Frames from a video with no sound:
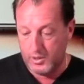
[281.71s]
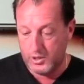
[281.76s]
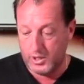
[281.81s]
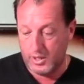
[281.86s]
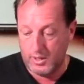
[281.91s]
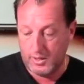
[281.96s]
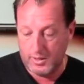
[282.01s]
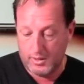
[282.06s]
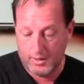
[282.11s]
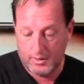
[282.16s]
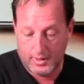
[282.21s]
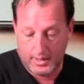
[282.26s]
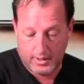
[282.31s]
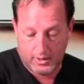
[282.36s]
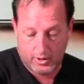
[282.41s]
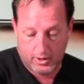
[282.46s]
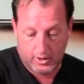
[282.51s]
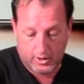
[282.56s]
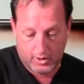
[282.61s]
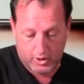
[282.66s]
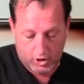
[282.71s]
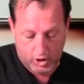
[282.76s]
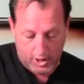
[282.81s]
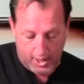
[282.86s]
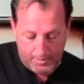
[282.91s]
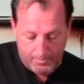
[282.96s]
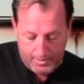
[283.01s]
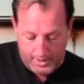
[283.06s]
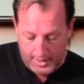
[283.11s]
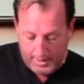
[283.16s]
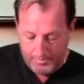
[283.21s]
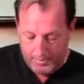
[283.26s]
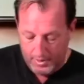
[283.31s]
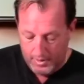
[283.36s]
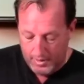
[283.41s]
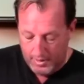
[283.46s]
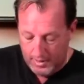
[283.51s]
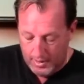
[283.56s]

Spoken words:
you're going to do is just chop up,